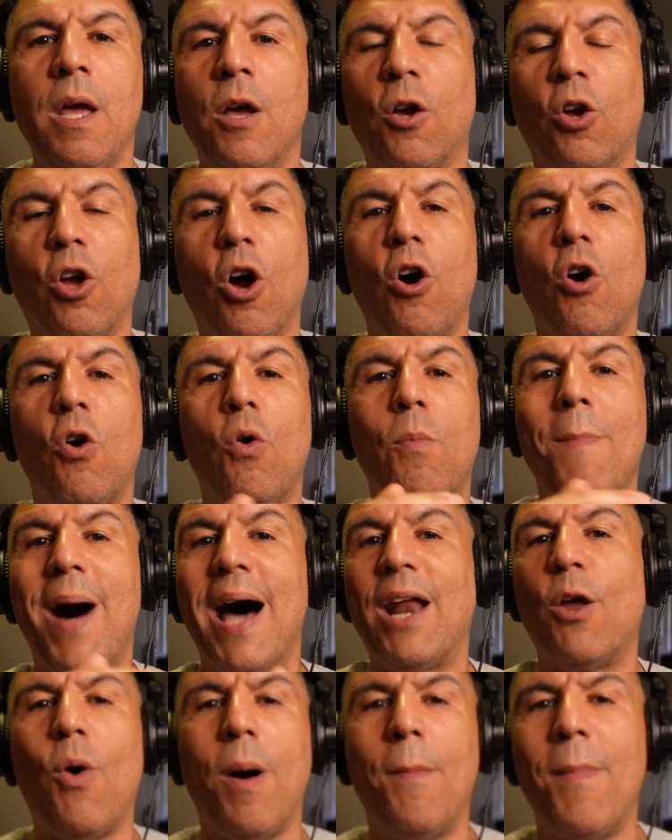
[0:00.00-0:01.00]
go
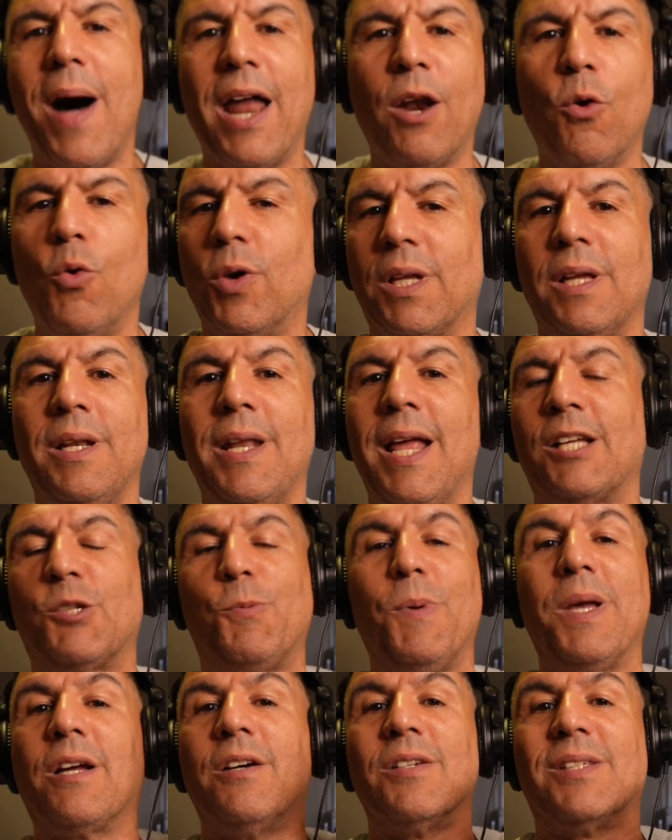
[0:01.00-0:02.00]
mano-a-mano with the Knicks,
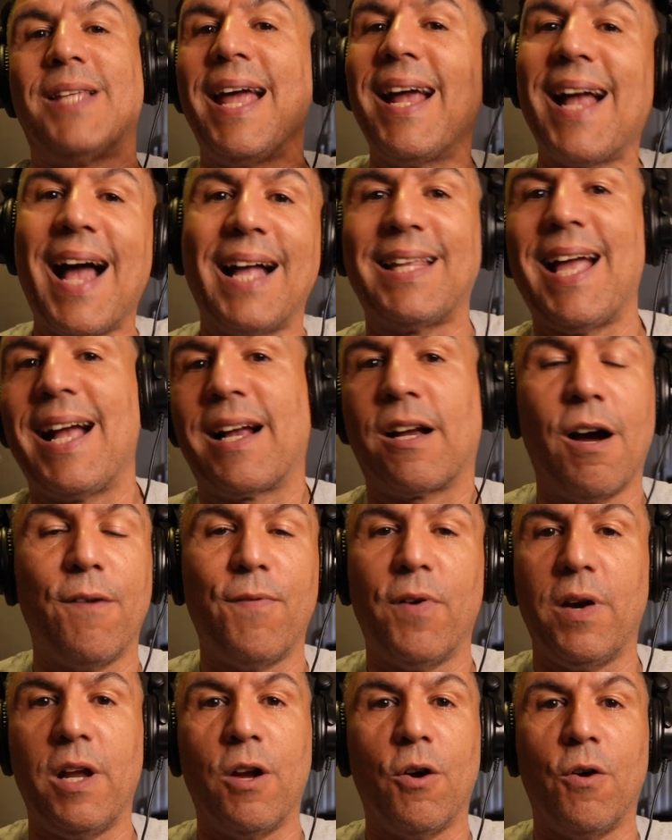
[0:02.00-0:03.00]
because they got that
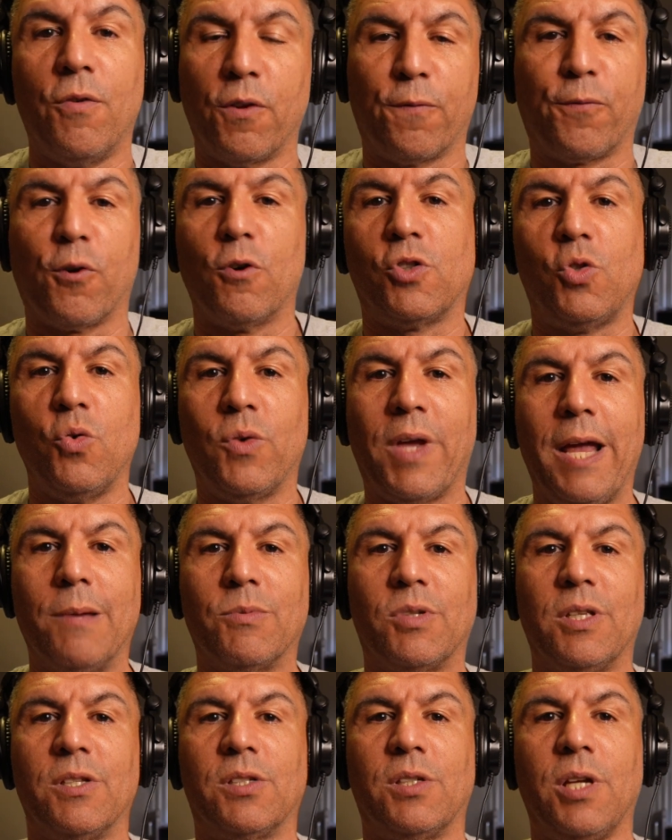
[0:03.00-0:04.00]
covered here over the first two
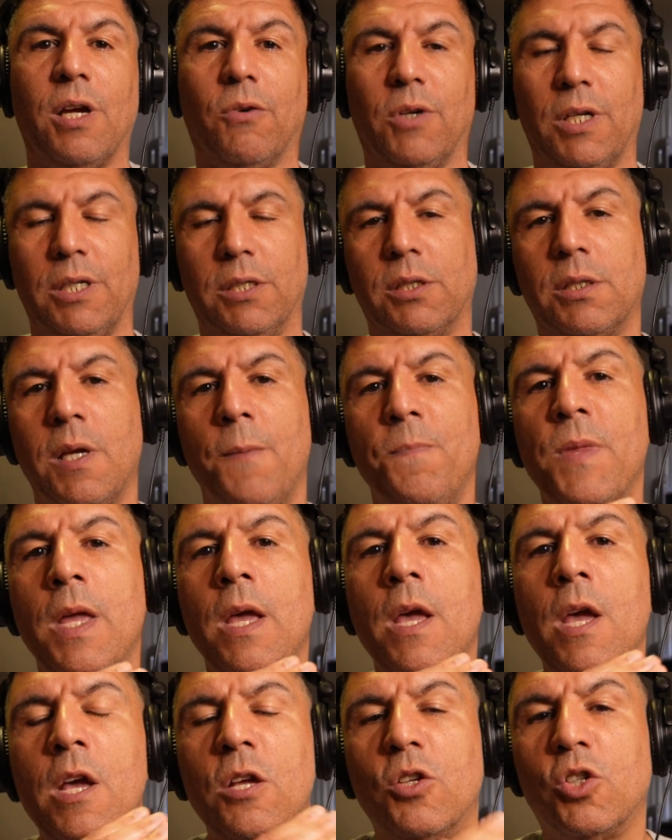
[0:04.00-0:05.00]
games of the series.
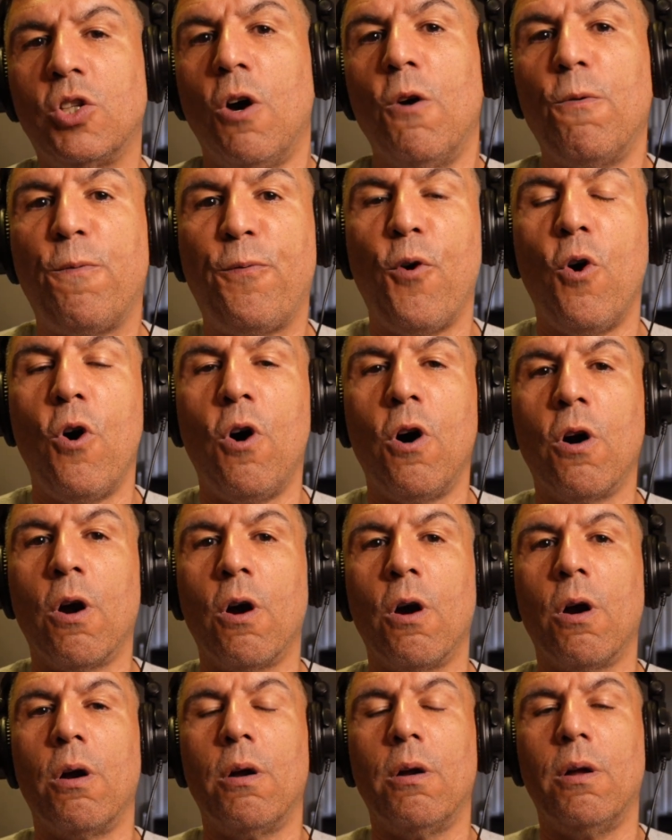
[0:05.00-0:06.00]
So
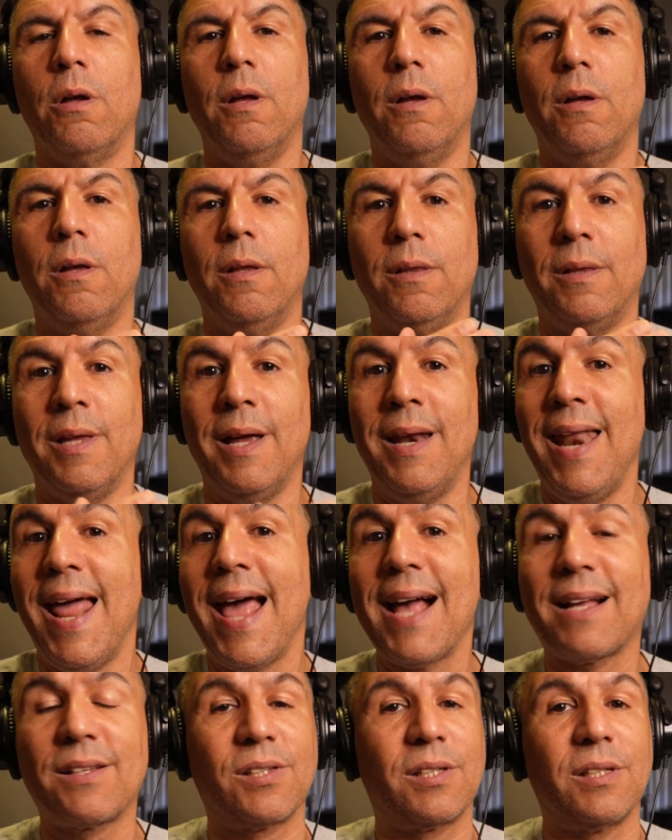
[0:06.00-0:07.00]
for the
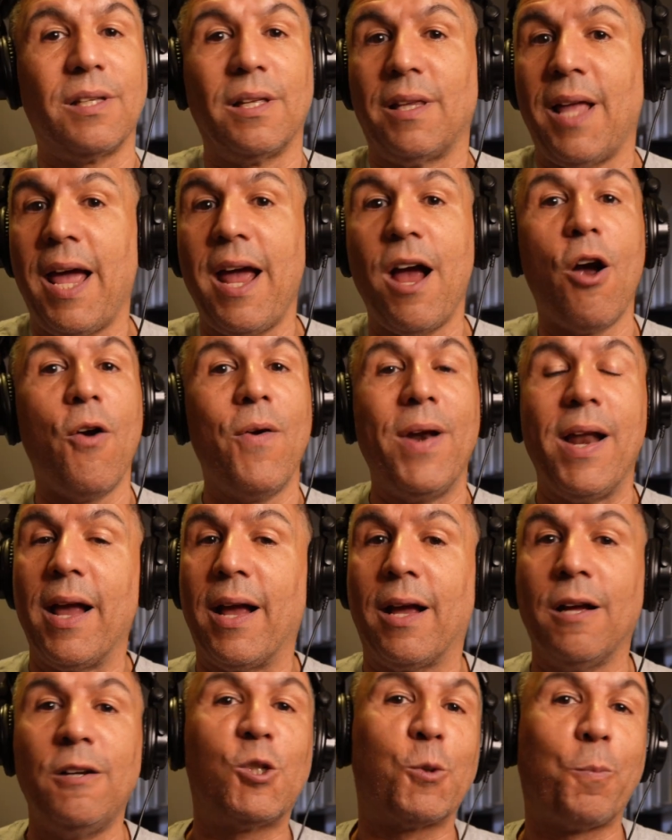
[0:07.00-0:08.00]
Knicks, they are in a
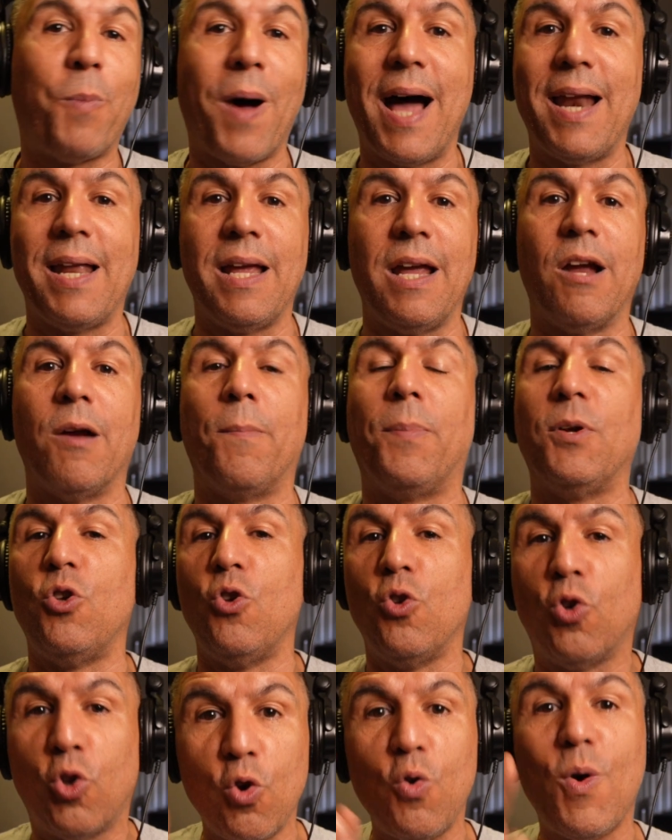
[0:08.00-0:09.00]
good spot here, but
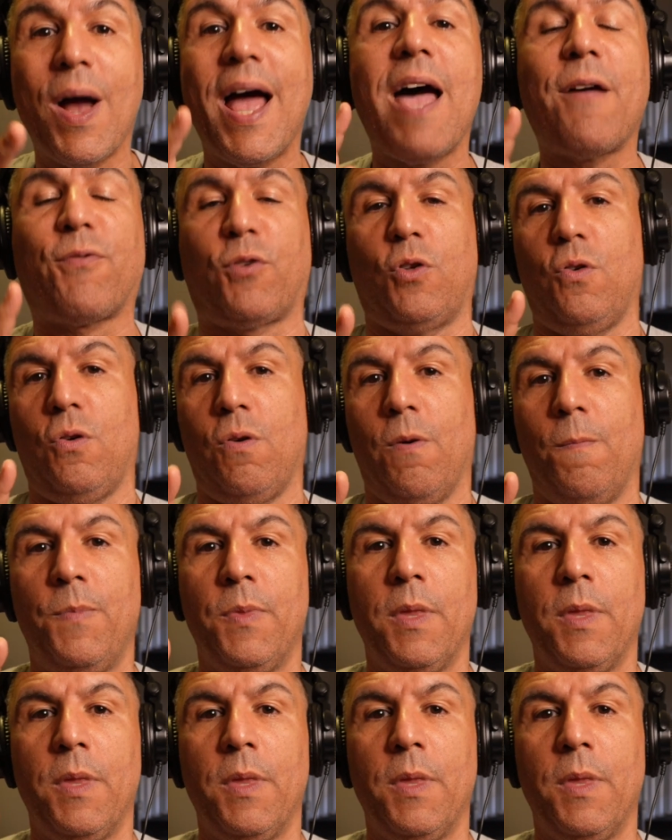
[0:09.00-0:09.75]
you do have to